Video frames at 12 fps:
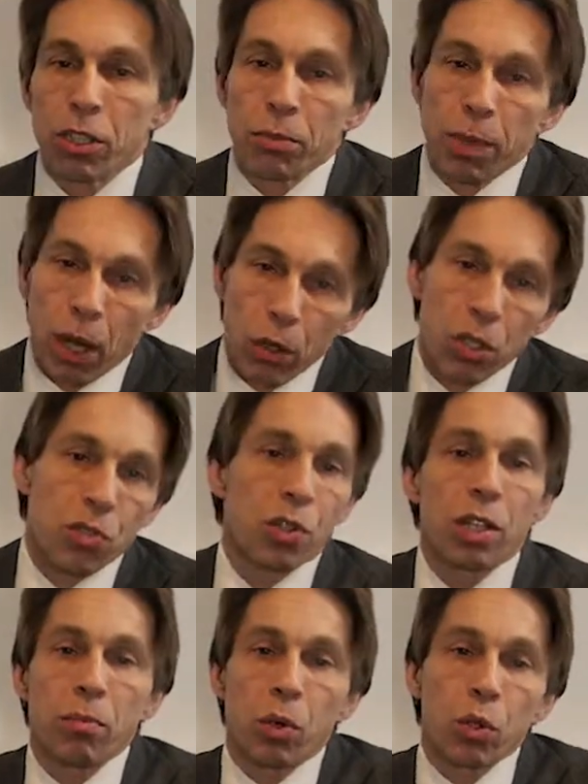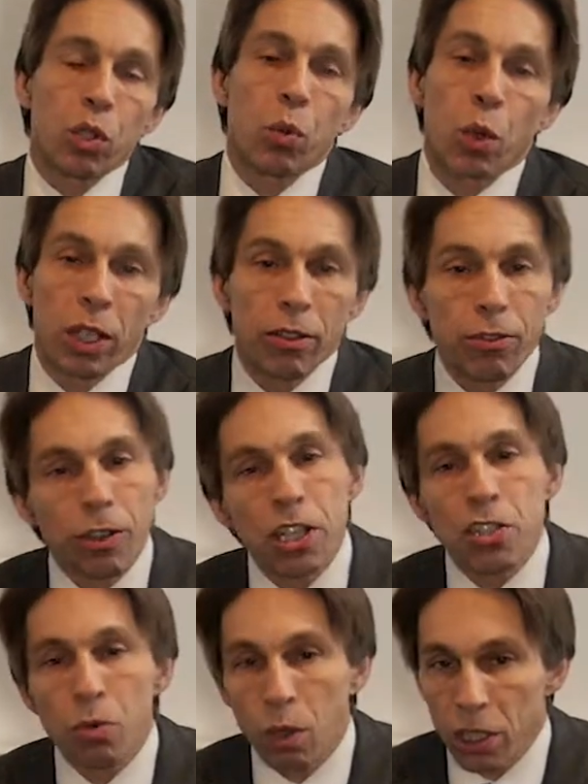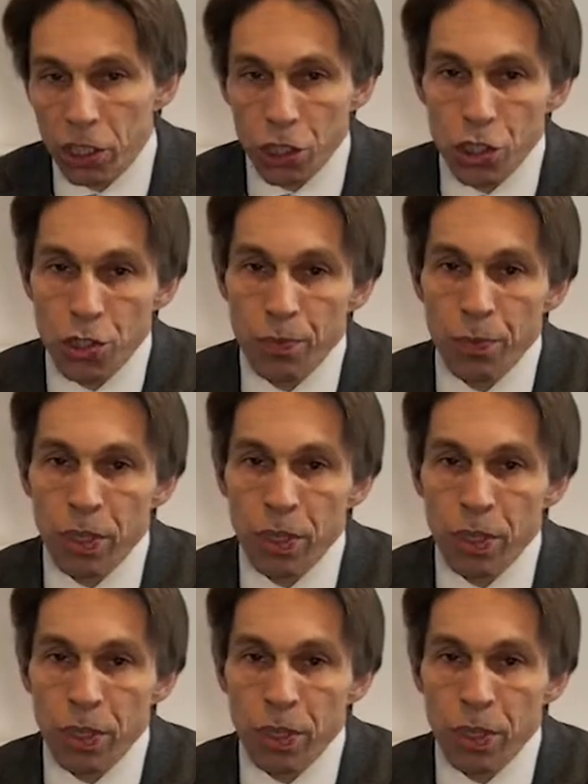for the powertrain motor 1 phase voltage.